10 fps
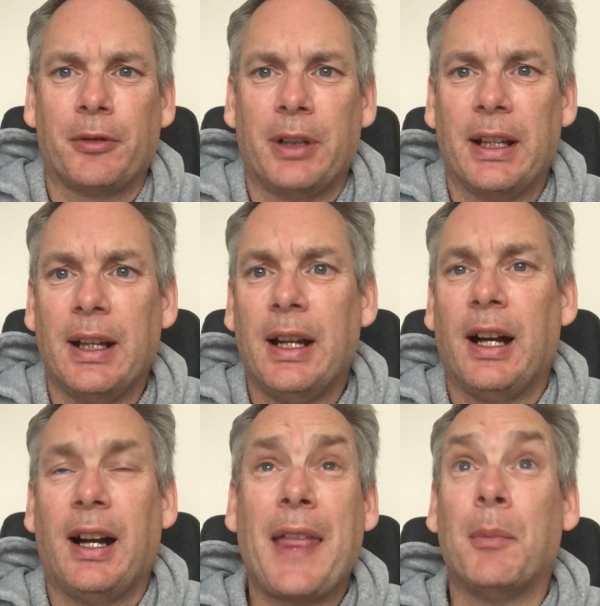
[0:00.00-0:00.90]
rig.
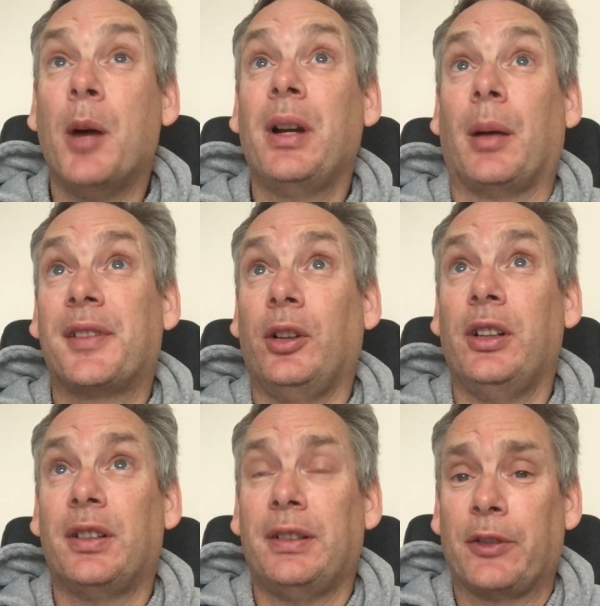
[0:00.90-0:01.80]
At the moment I'm still
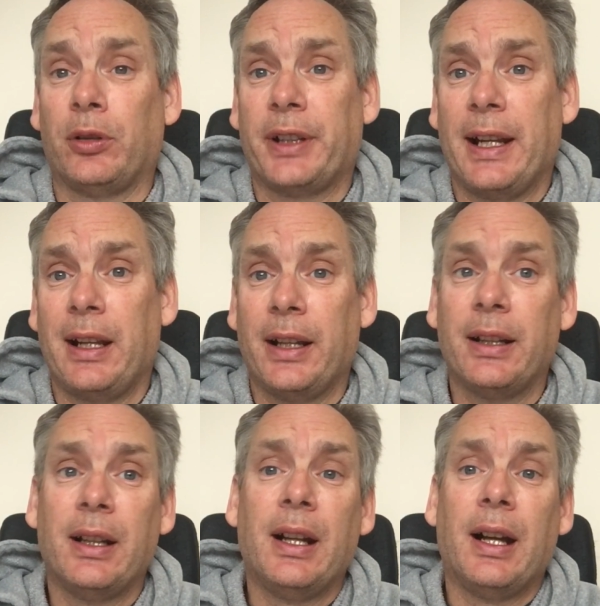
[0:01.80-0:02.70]
using natural daylight,
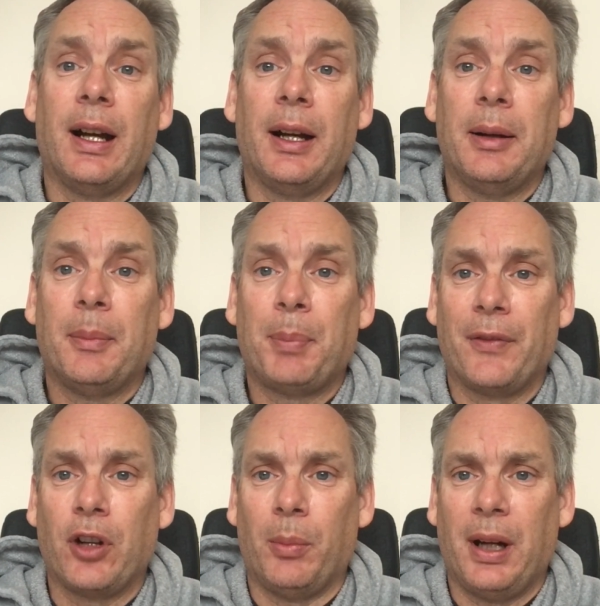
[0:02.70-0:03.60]
but
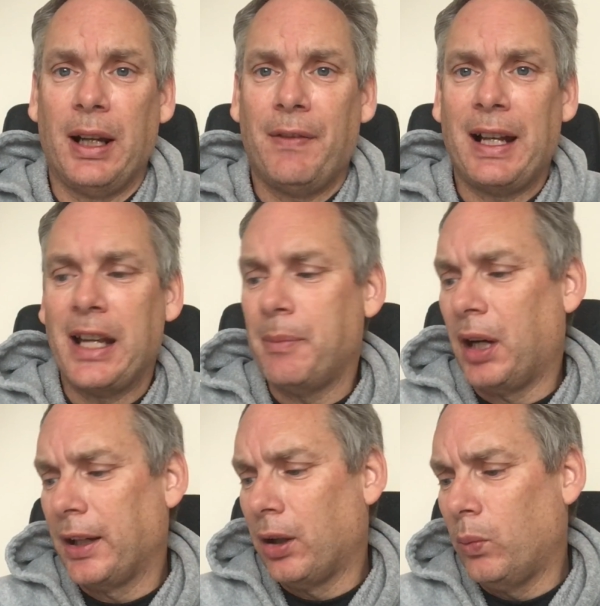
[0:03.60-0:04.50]
I've got my lavalier
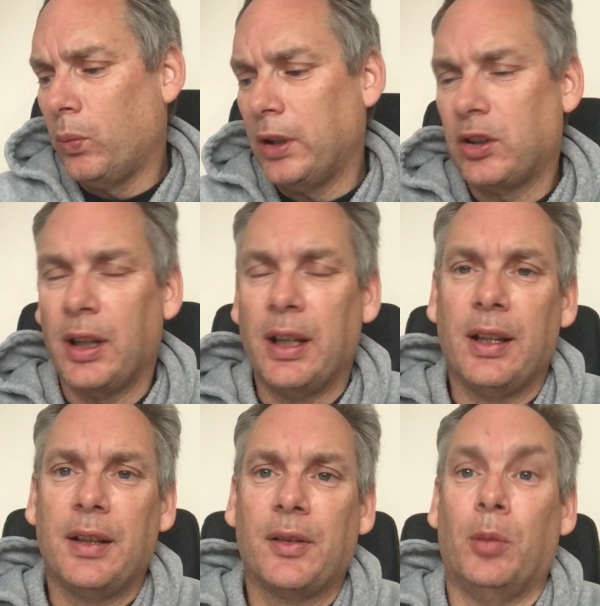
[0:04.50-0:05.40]
mic on, which
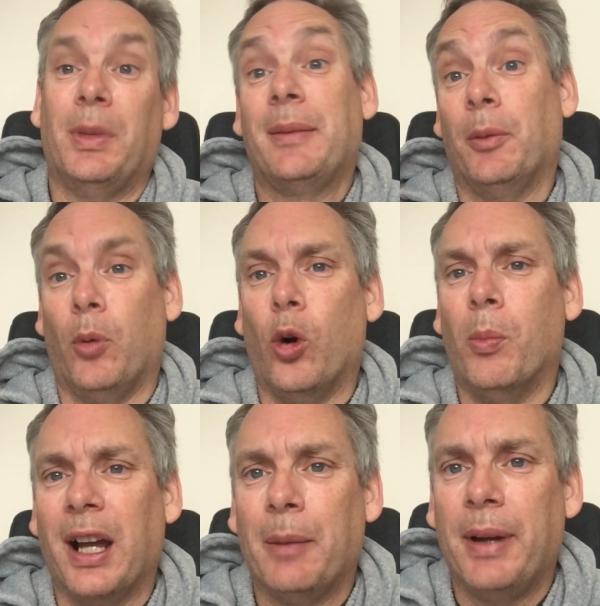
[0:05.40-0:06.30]
is, or
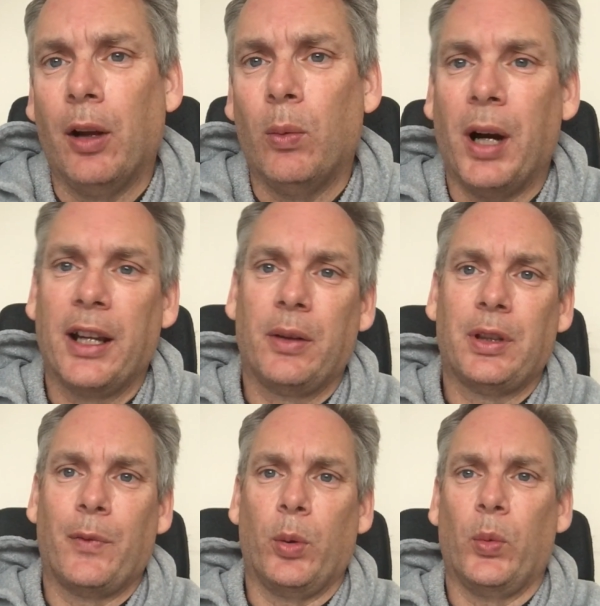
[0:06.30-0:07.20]
my lapel mic,
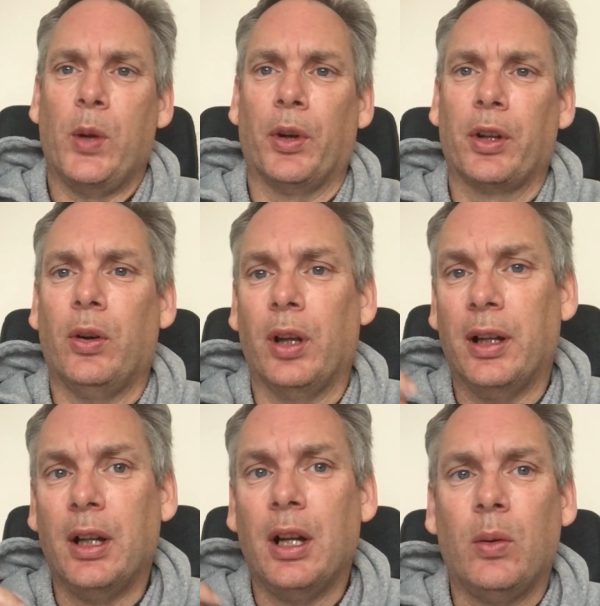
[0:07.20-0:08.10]
whichever one you want to call it,
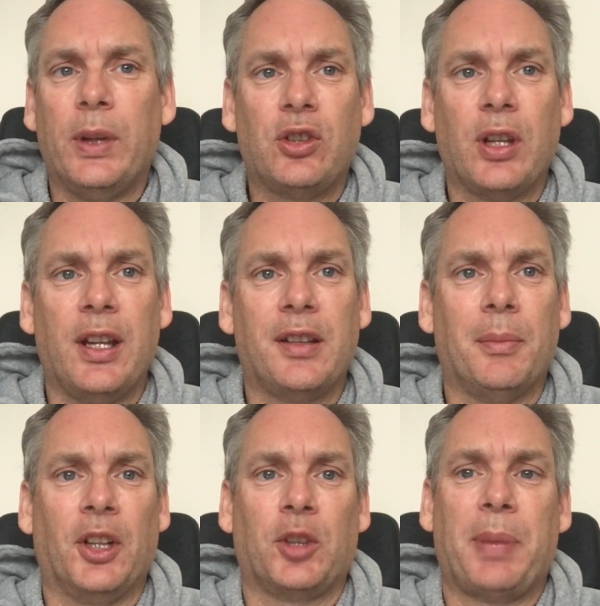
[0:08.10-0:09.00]
which is
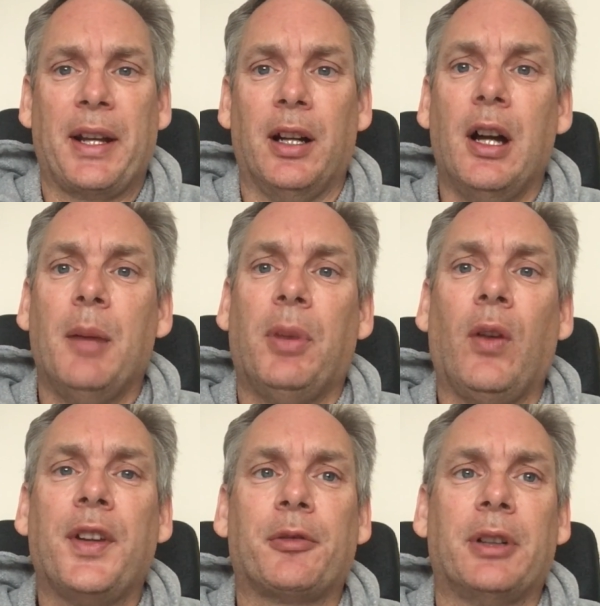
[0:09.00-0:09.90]
much better. But
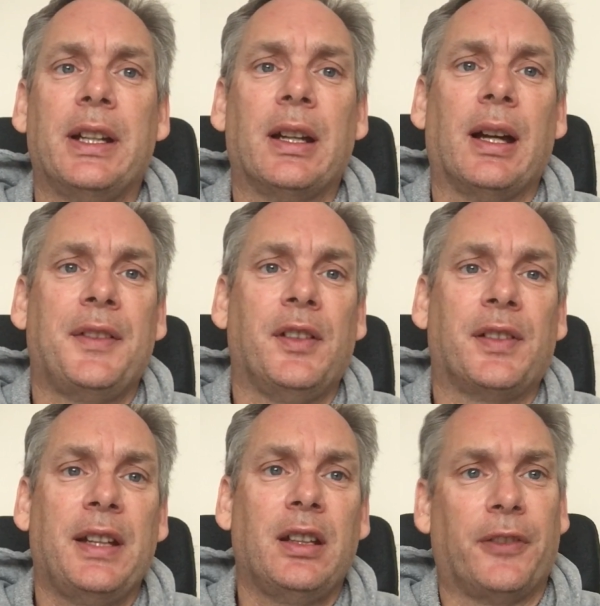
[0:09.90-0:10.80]
on this rig, as you've
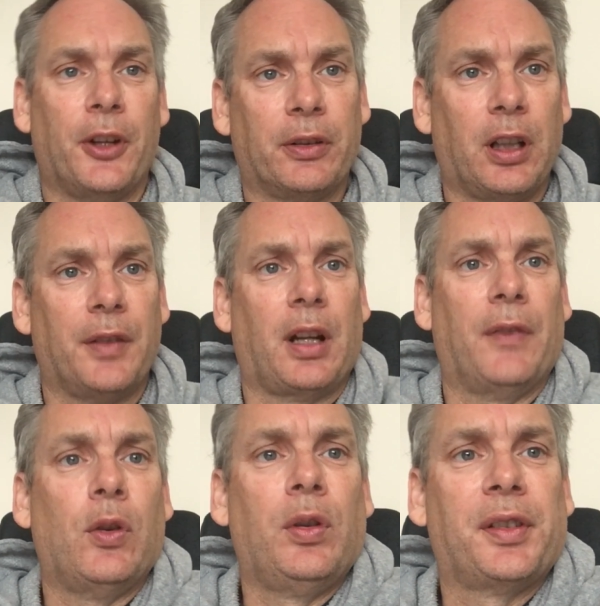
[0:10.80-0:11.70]
seen in the photographs,
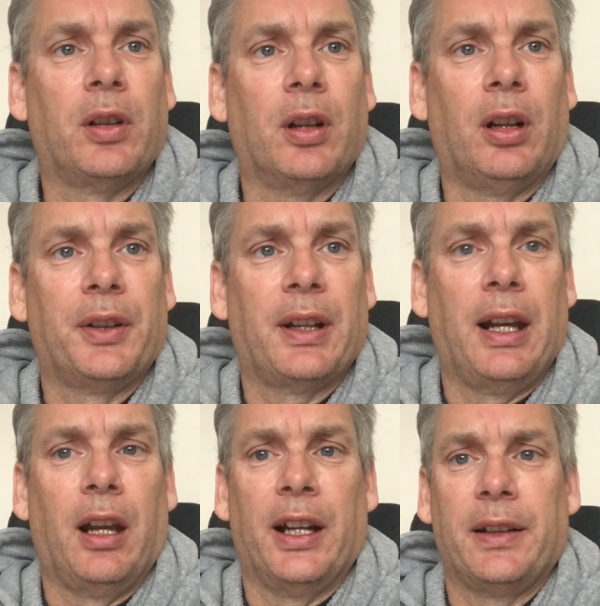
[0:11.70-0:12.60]
I've also got a
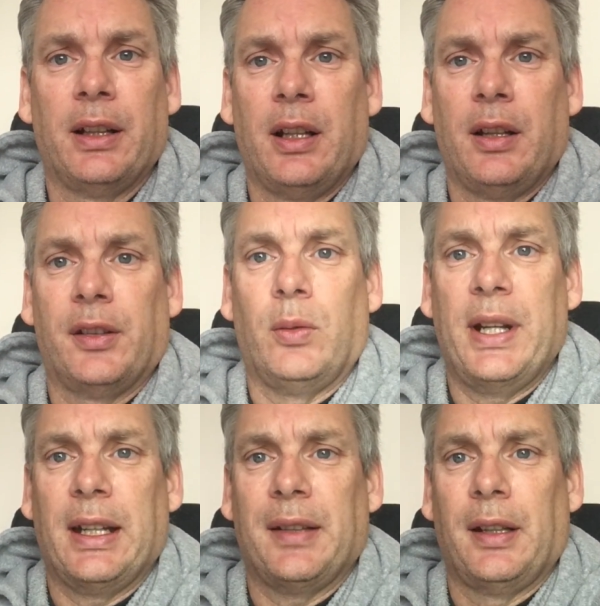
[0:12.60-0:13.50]
light. So
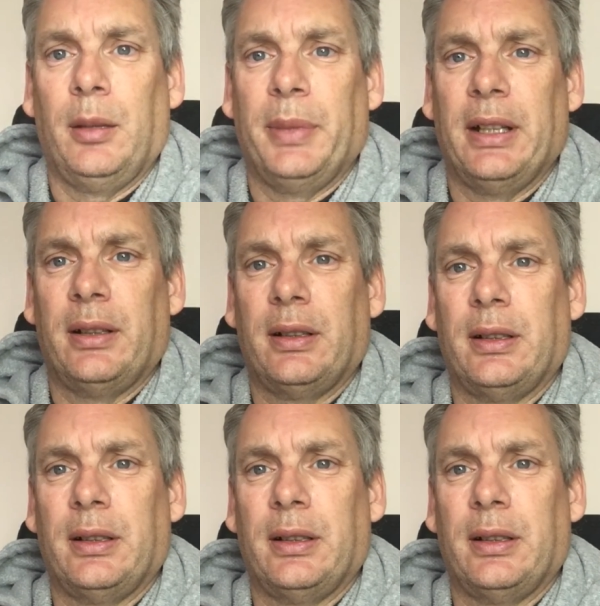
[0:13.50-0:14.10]
when it gets a little bit